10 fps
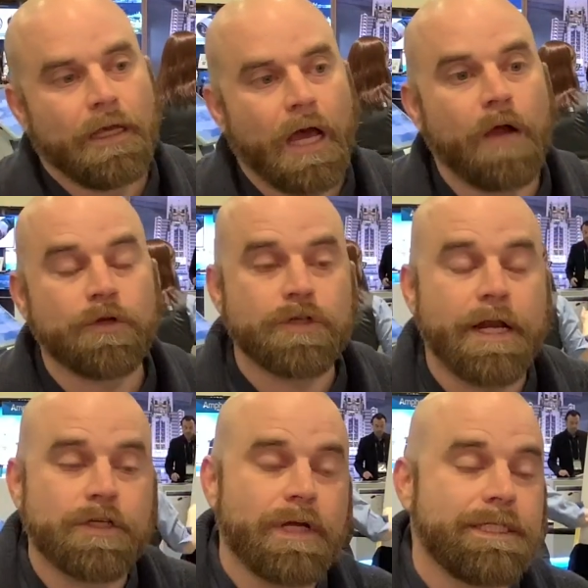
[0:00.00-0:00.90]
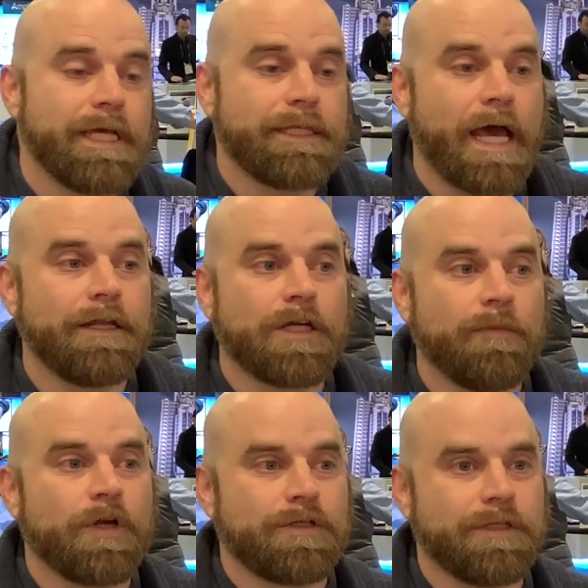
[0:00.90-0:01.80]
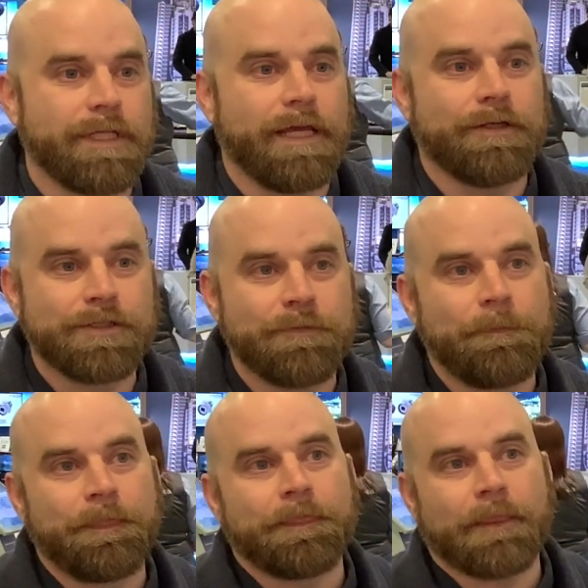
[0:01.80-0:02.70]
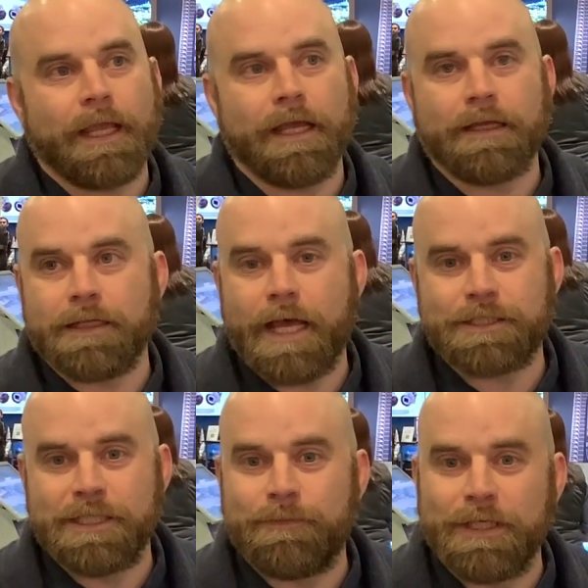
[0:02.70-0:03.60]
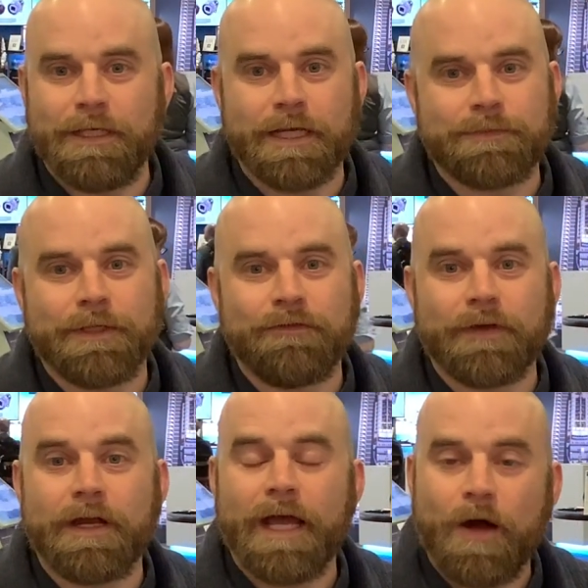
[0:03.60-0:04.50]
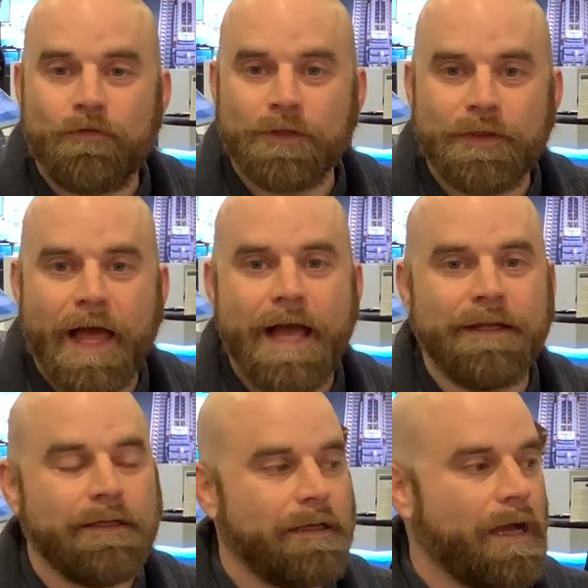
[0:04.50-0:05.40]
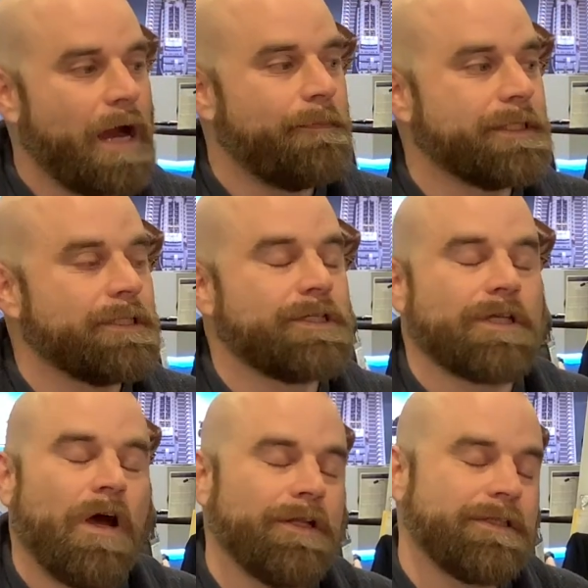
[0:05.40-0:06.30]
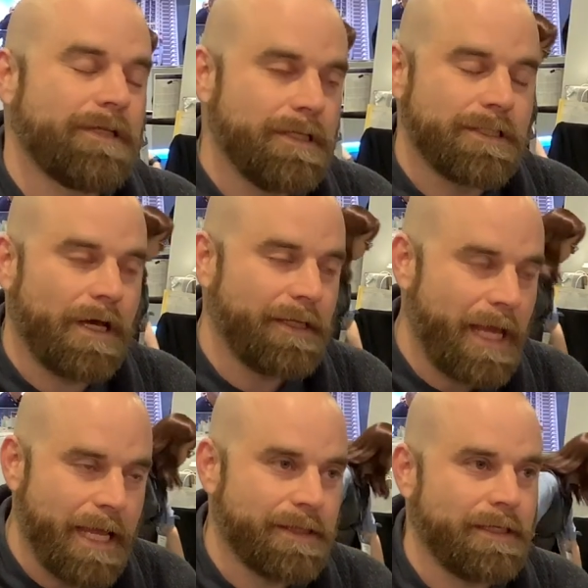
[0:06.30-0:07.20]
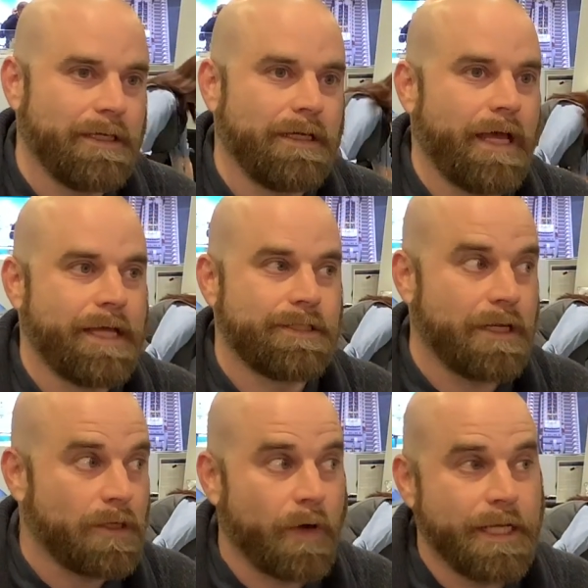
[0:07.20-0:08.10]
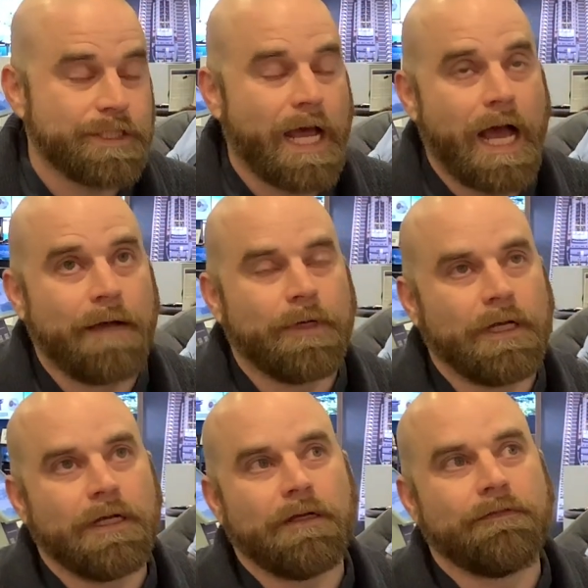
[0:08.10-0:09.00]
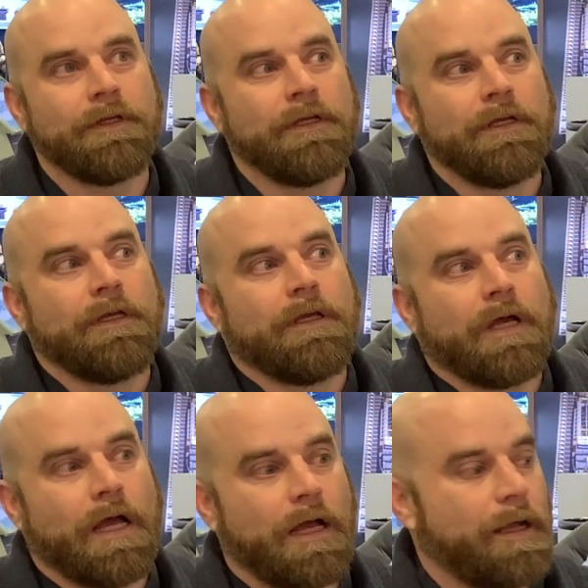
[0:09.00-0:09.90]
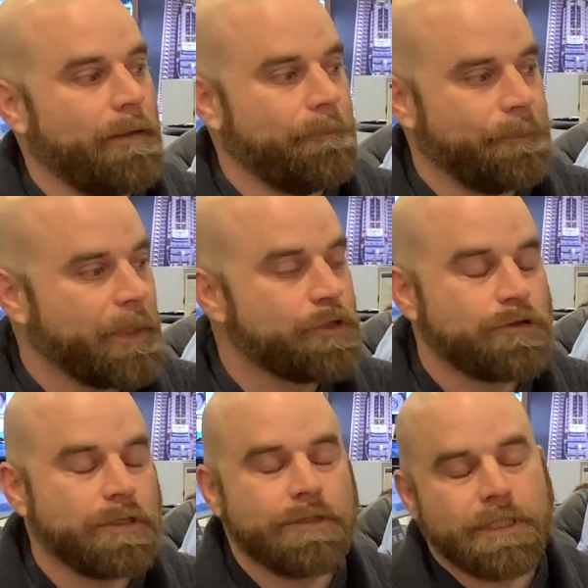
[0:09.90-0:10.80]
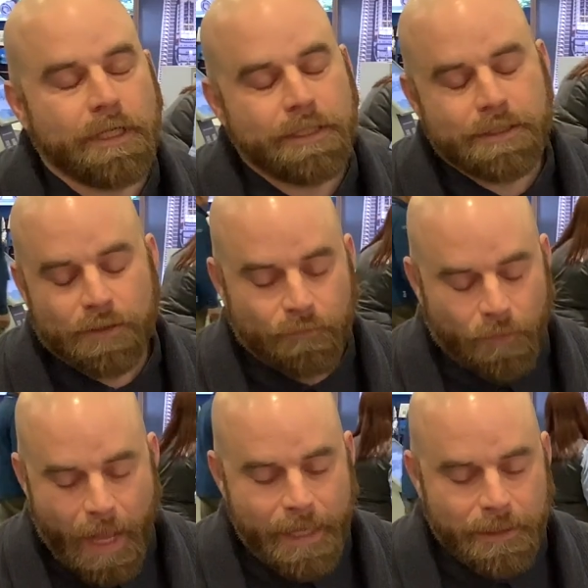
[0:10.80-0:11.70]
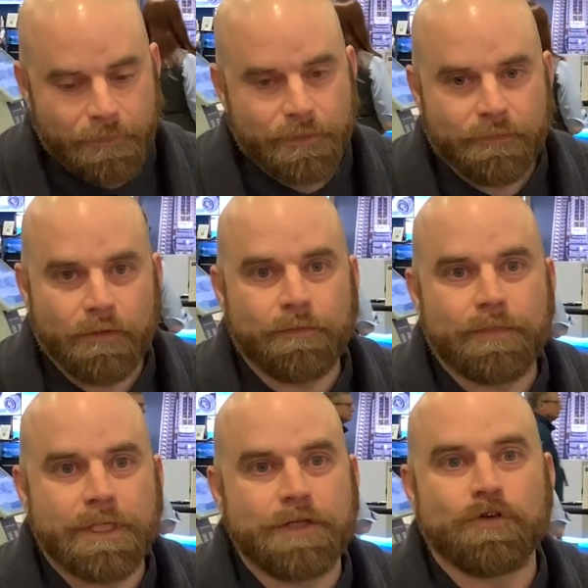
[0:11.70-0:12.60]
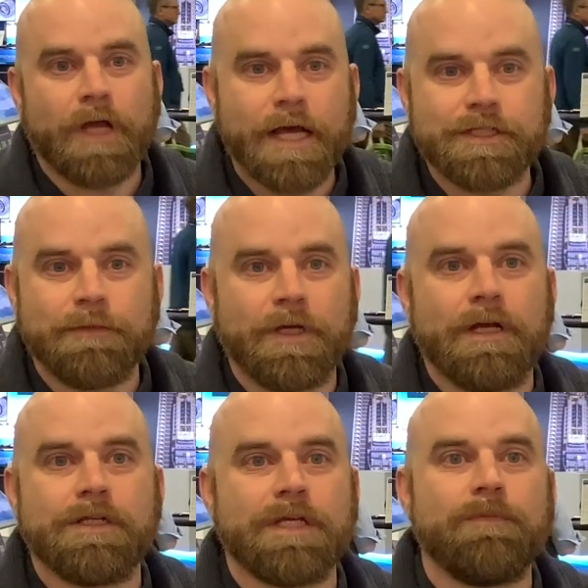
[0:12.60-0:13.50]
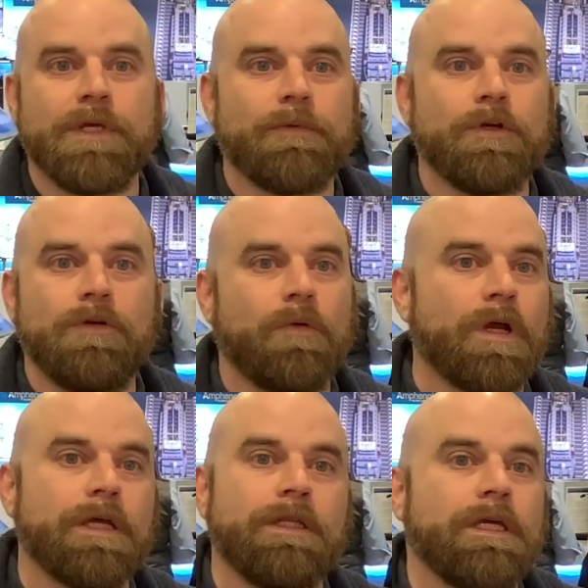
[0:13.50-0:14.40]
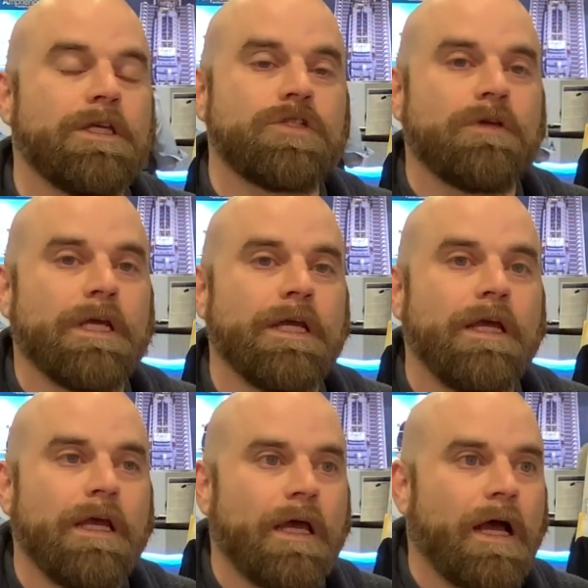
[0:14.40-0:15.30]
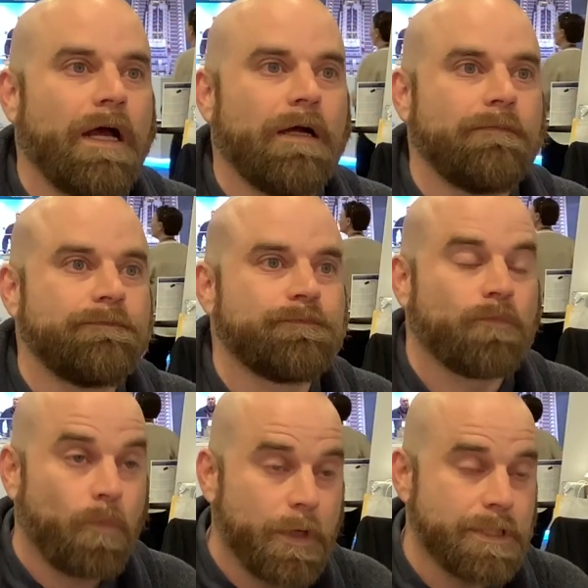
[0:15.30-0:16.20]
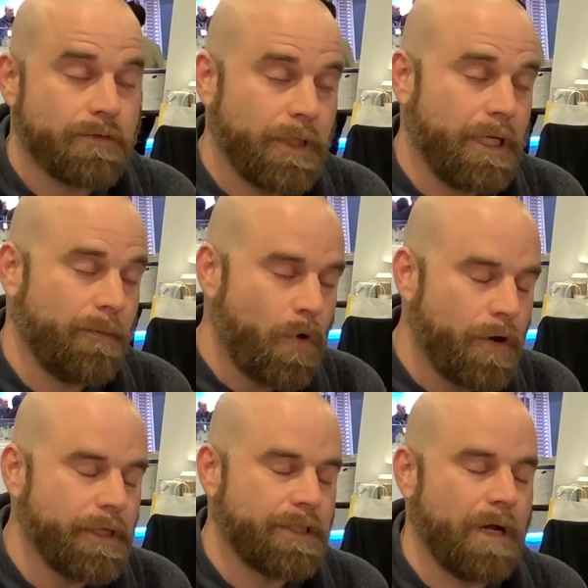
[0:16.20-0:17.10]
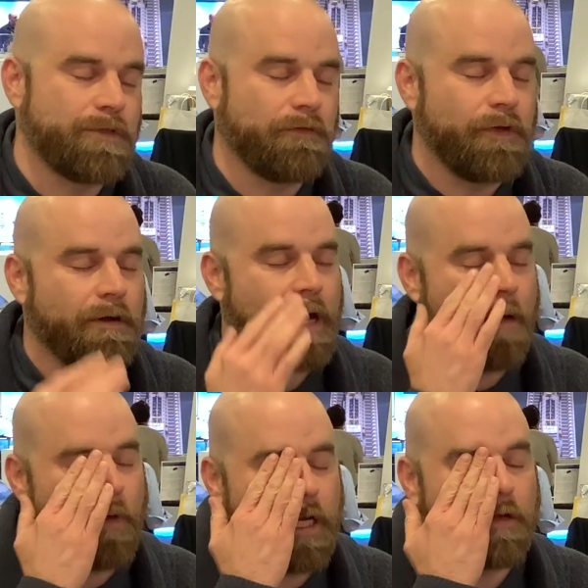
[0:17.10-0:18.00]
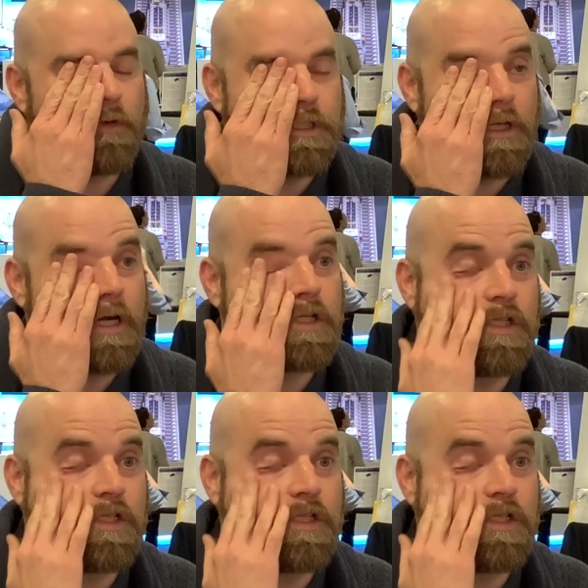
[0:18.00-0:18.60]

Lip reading: We're trying to translate that into commercial sales. And STP has been very helpful in that. Our business consultant, Anthony, has done a great job of introducing us to a variety of different potential customers and people who work in the industry, which is really important in terms of figuring out market research.